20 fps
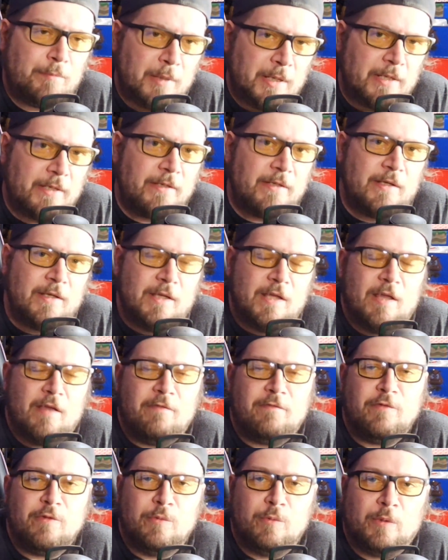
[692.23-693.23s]
But
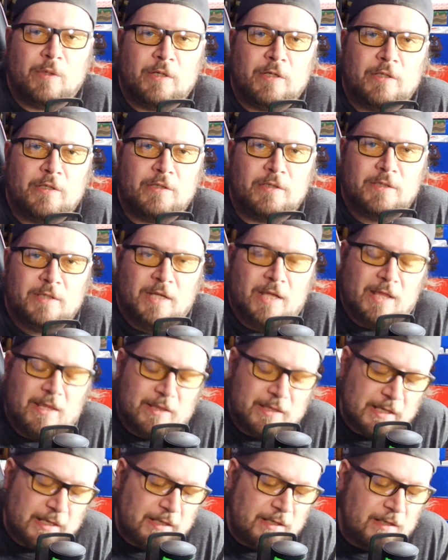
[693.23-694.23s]
if you are
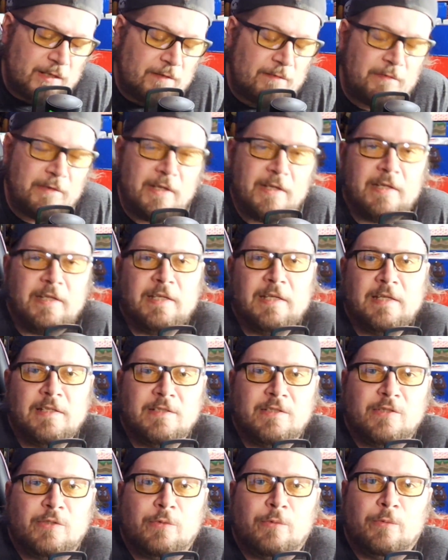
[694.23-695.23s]
thinking of getting
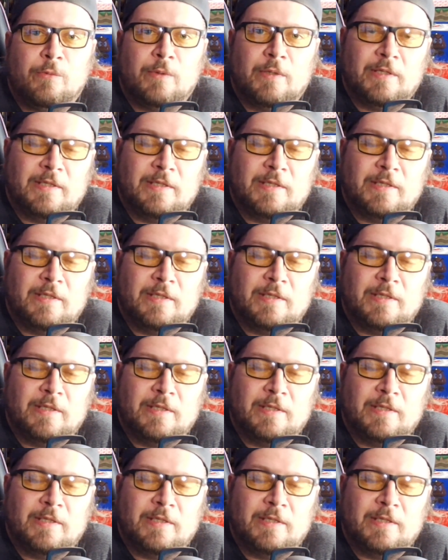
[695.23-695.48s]
into